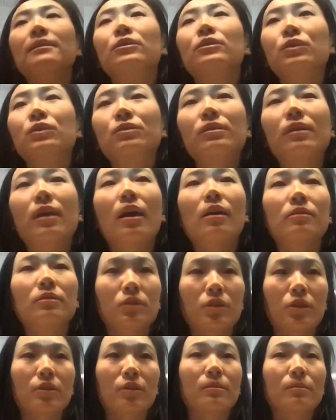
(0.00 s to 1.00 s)
a tool called
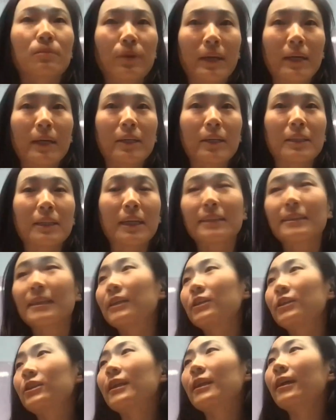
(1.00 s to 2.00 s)
Circuit Breaker. It's
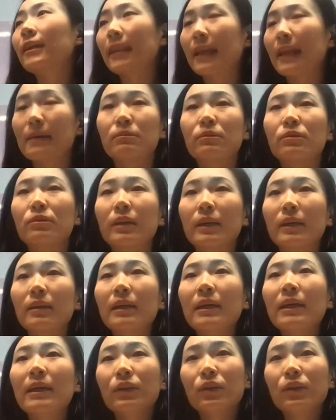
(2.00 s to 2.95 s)
actually a library.